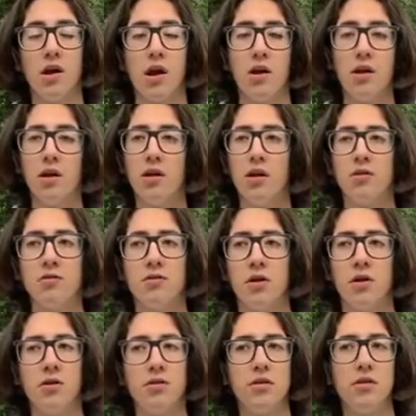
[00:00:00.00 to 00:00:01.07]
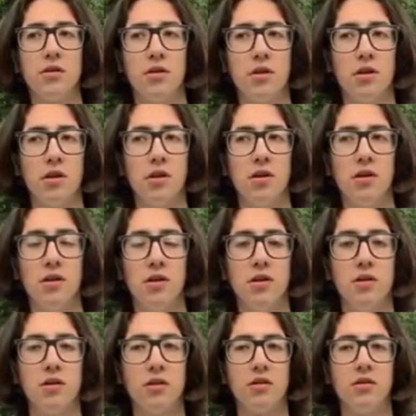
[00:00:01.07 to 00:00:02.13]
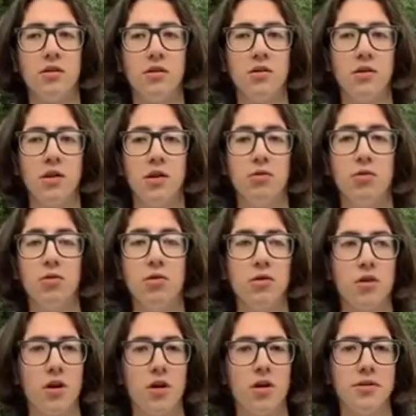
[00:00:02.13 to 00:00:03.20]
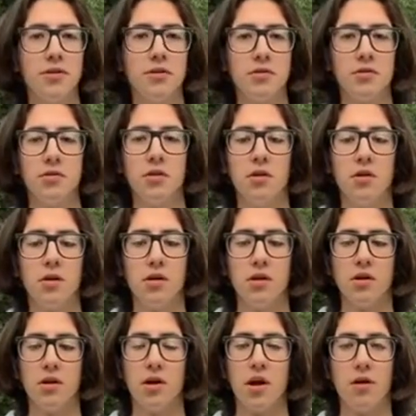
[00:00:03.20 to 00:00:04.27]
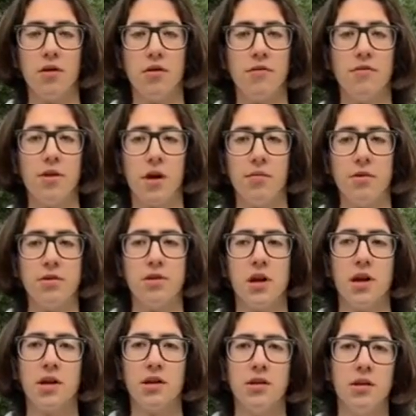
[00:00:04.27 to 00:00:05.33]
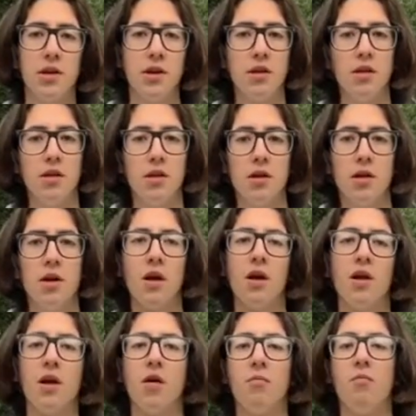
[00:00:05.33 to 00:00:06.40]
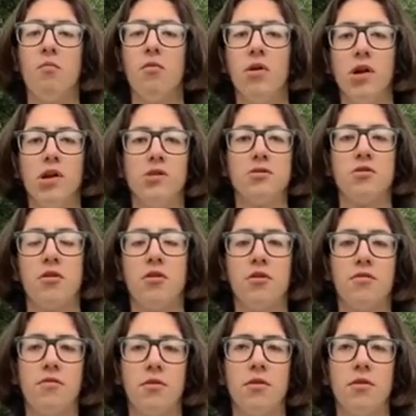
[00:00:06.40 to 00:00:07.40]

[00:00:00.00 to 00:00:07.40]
I didn't thought it will cause a lot of damage like it did, and I'm really sorry for